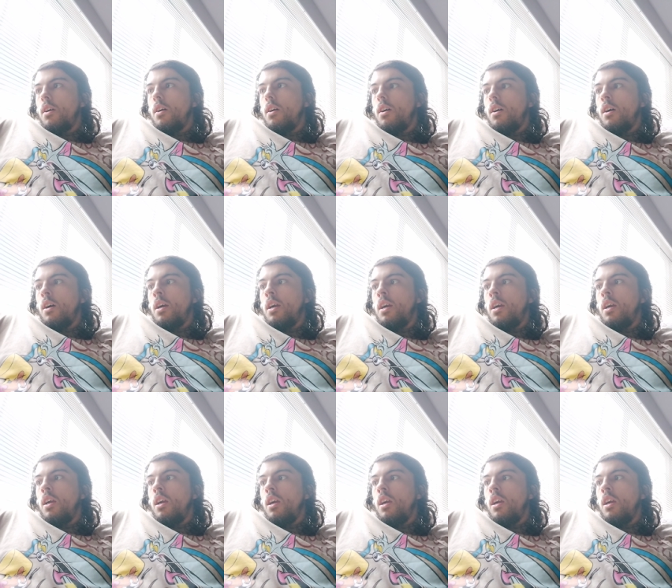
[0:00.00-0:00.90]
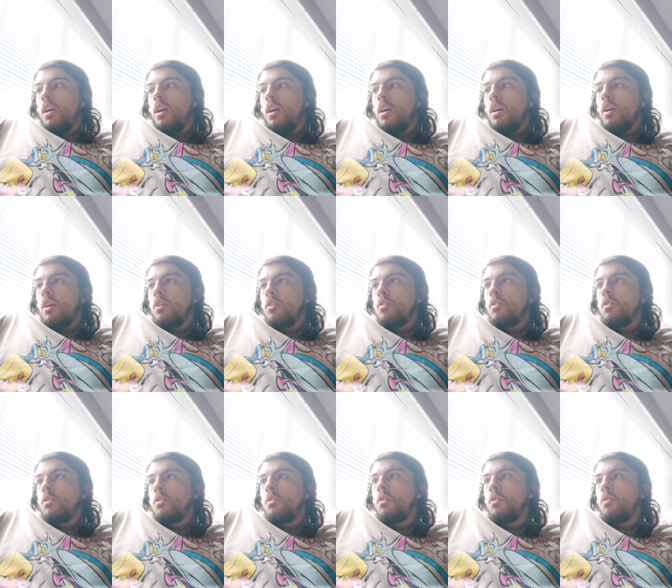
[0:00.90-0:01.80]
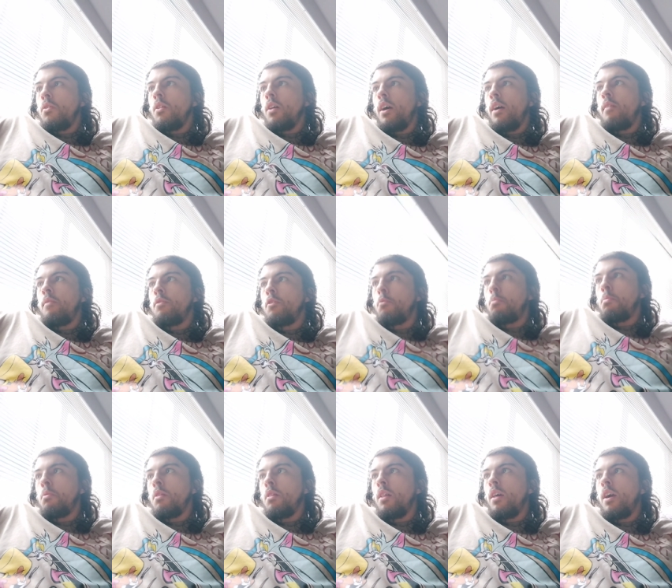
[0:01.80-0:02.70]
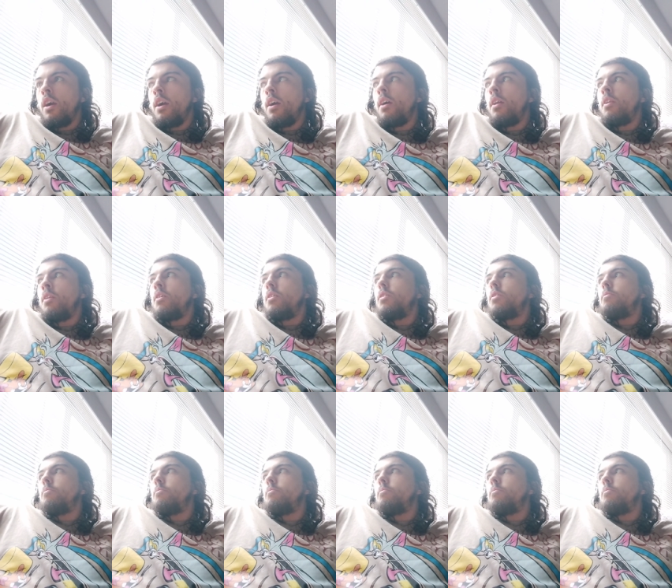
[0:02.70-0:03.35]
I still have the plan